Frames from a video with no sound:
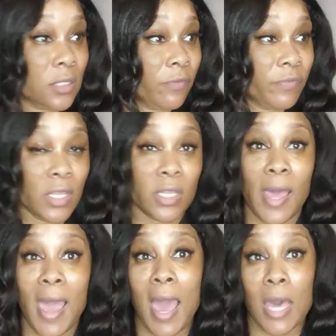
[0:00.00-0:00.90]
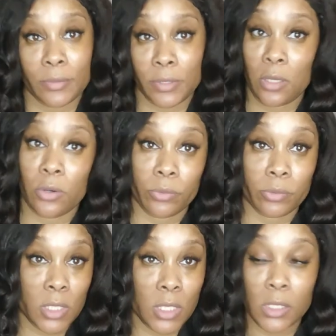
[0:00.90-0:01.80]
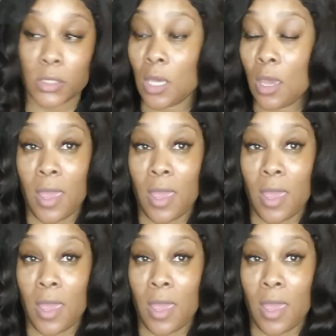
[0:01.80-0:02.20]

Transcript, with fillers: stuff that the household needs.